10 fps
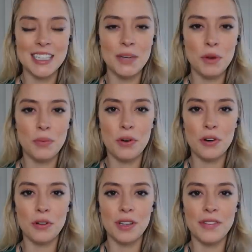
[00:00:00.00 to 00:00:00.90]
Team
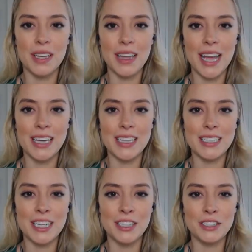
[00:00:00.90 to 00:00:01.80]
reporter Olivia
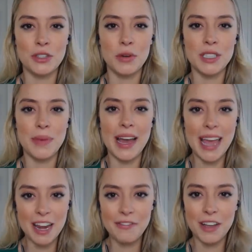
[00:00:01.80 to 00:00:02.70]
Landis here, joined by
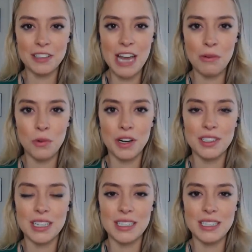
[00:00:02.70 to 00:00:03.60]
NFL
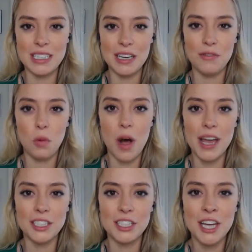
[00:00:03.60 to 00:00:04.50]
Network's Steve
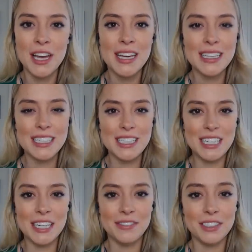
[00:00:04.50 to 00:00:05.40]
Wyche.
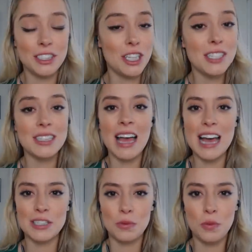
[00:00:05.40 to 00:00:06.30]
Steve, just
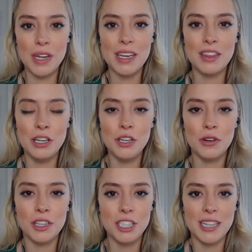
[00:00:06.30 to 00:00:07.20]
last week, the New
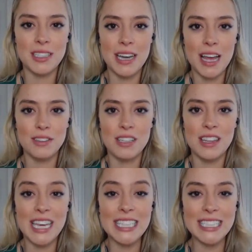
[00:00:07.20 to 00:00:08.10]
York Jets announced
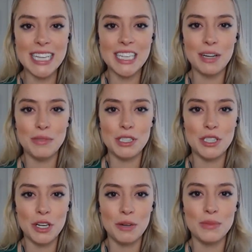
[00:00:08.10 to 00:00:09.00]
that they did come to
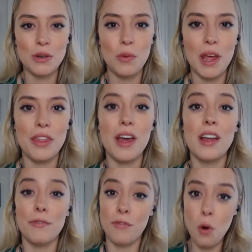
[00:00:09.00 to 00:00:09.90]
terms with
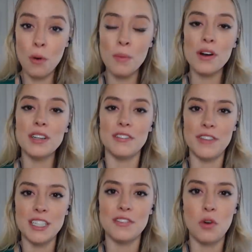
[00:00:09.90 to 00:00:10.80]
former
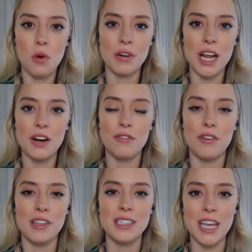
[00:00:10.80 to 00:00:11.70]
defensive coordinator
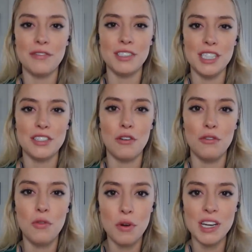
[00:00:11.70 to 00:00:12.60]
for the San
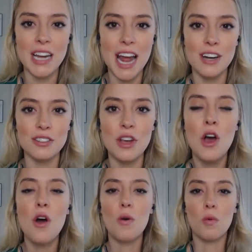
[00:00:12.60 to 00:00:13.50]
Francisco 49ers,
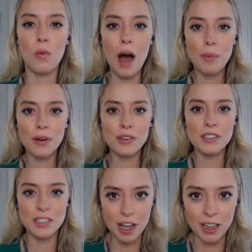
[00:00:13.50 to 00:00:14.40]

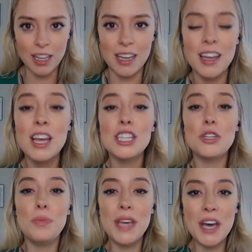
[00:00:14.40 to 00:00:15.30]
Robert Saleh,
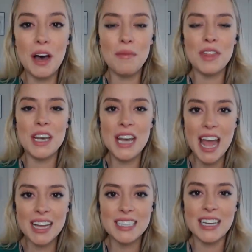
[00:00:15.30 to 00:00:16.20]
to become the
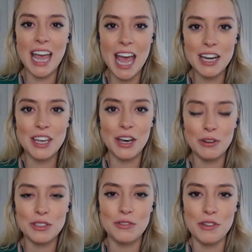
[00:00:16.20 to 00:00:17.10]
next head
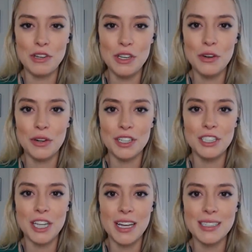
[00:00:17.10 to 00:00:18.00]
coach for the New
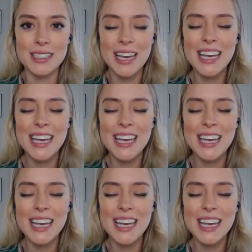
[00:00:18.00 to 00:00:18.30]
York Jets.